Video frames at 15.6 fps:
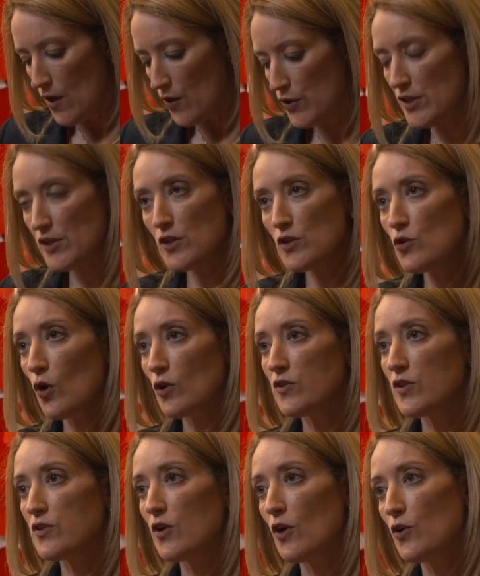This is not
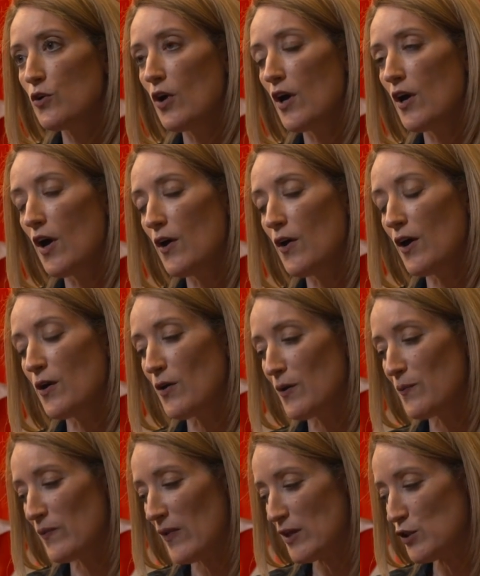
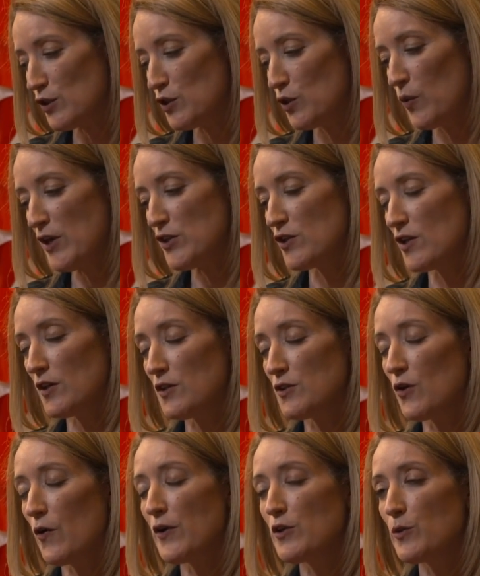a situation that is
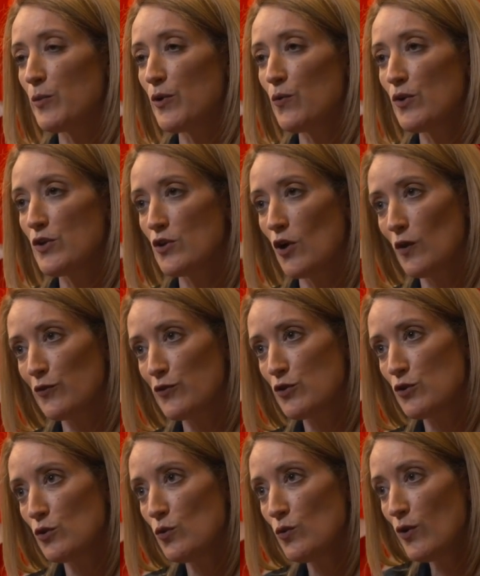going to be resolved
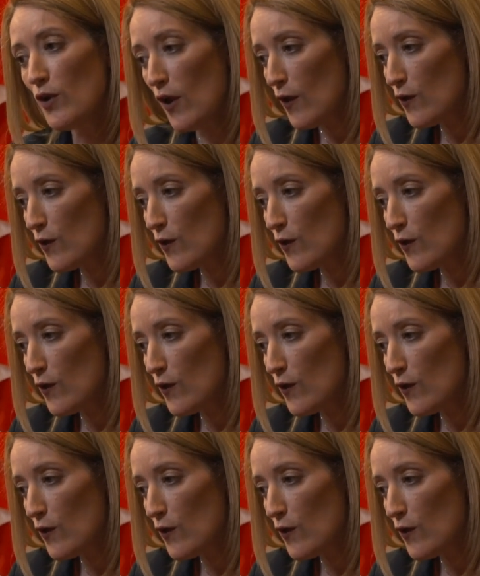soon.